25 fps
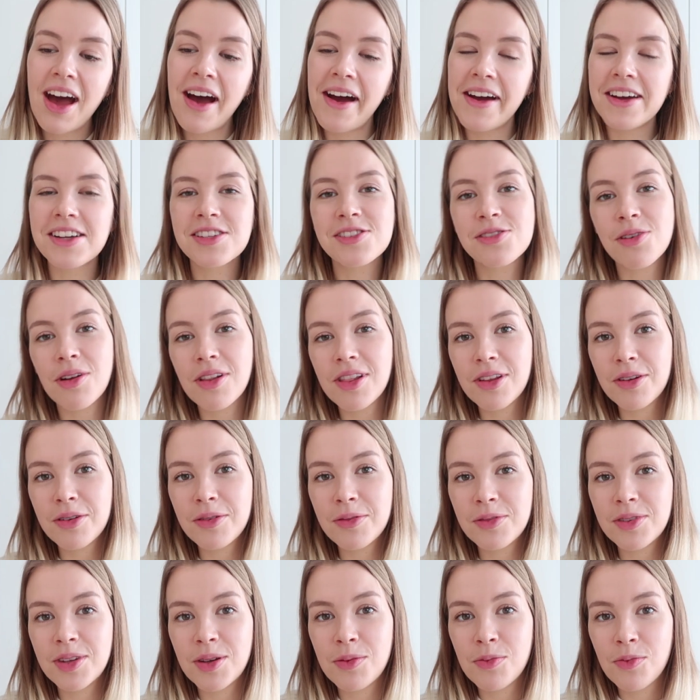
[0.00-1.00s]
I saw a lot
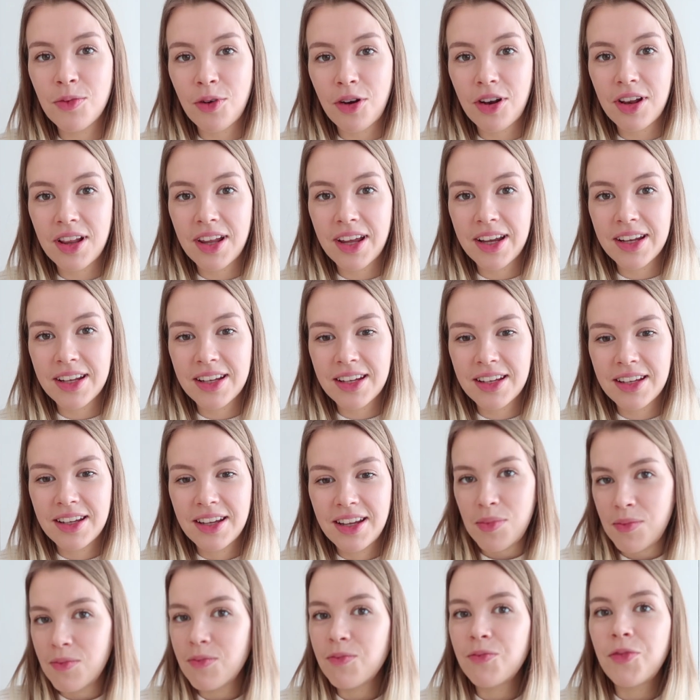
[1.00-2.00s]
of them were like
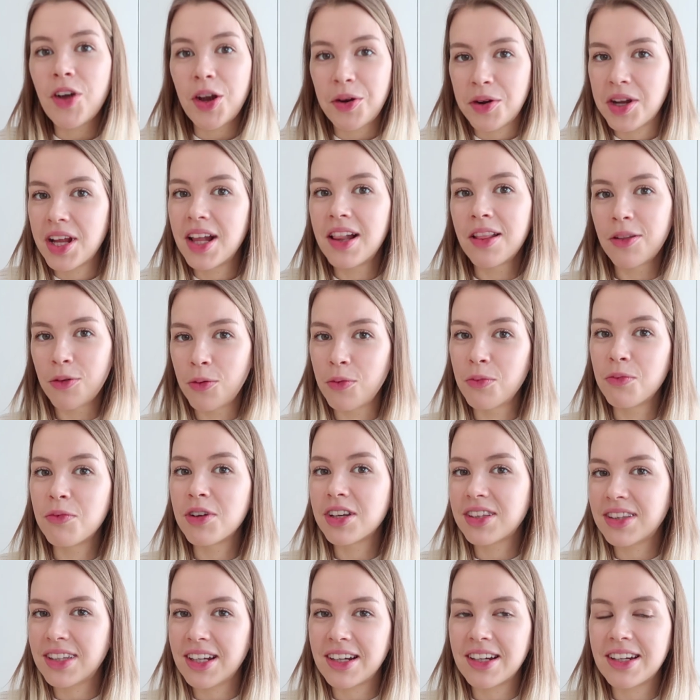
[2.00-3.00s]
very alone
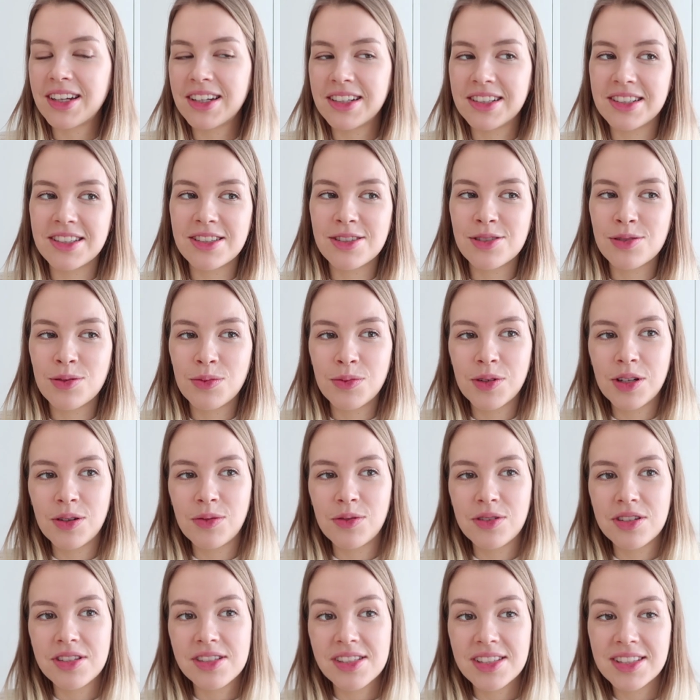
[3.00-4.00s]
with their kids, to be
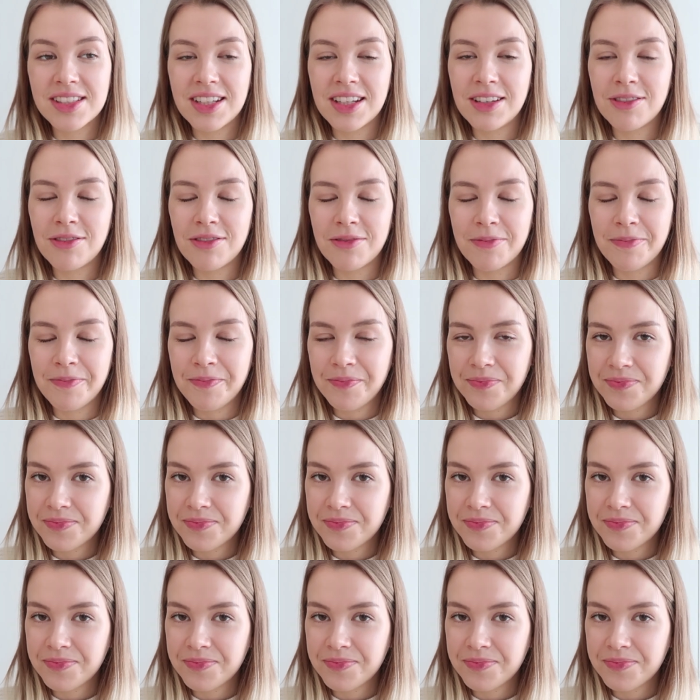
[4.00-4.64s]
honest, and